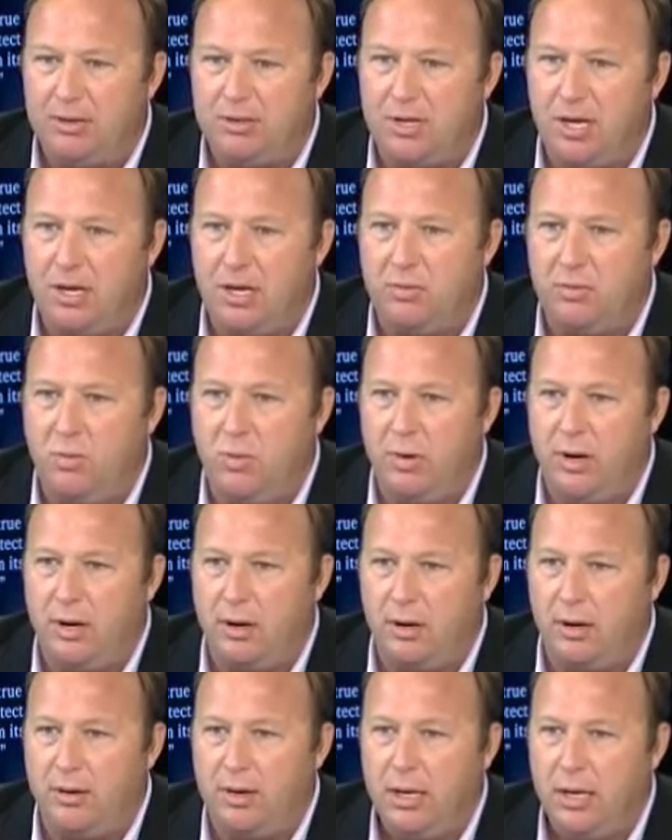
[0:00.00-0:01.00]
it's getting
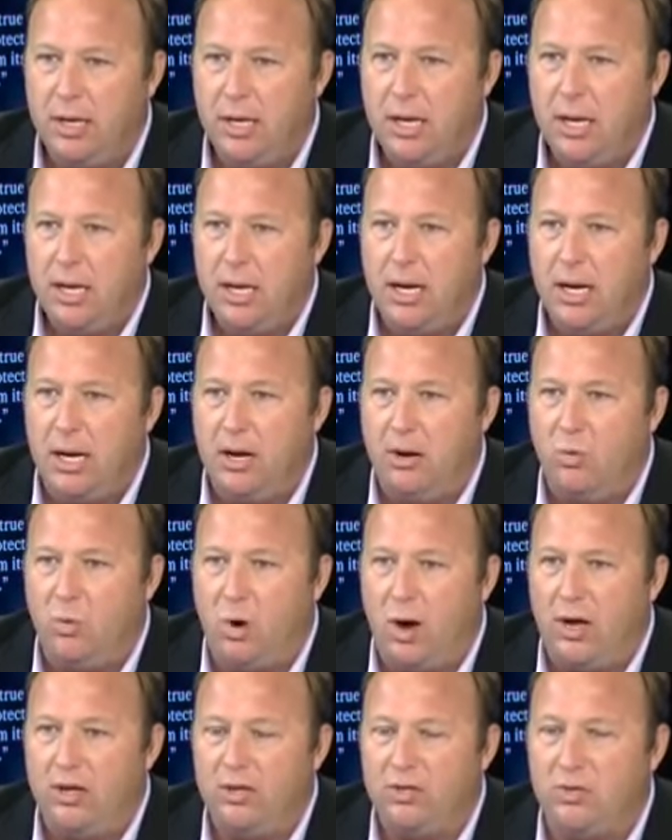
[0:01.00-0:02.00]
weird. Uh,
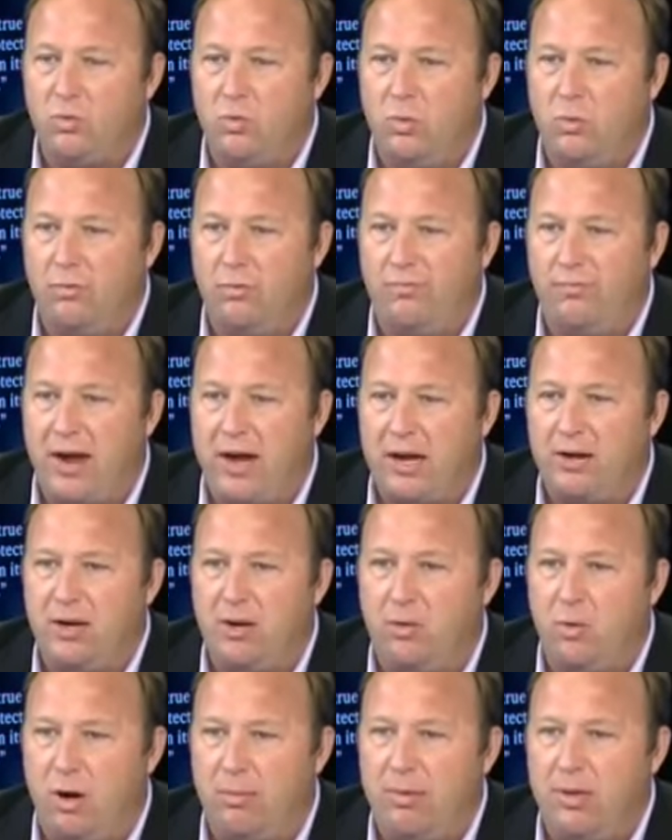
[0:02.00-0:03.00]
was
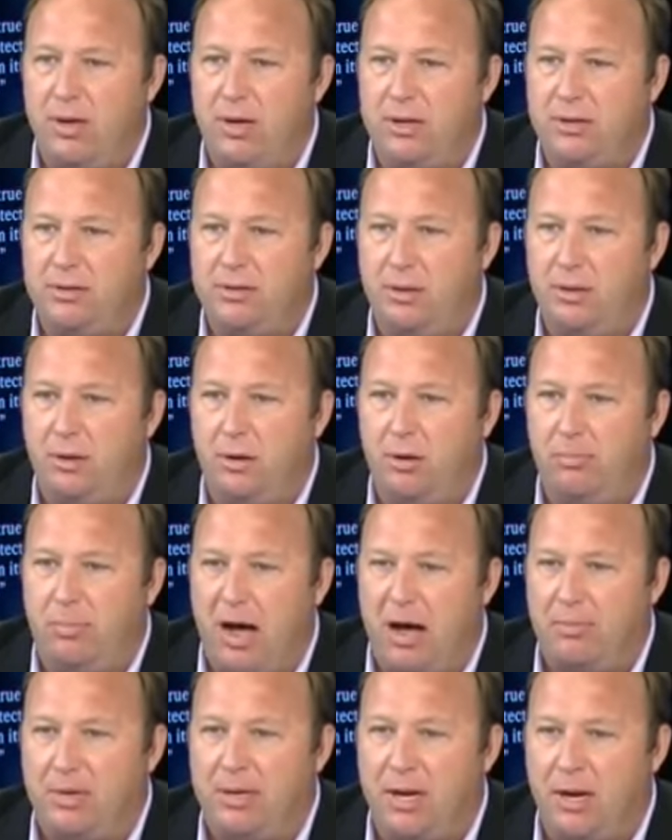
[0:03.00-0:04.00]
fainting woman an
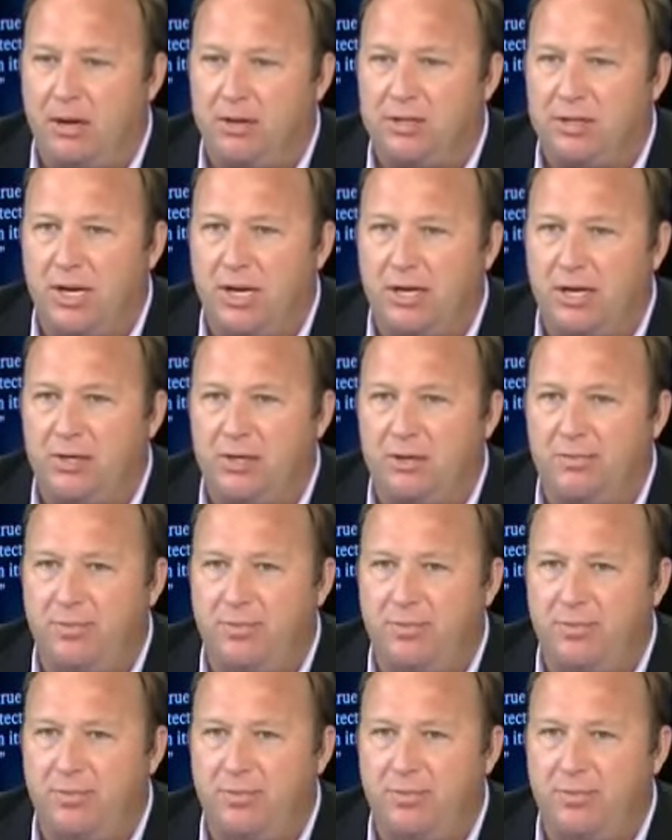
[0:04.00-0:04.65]
Obamacare staged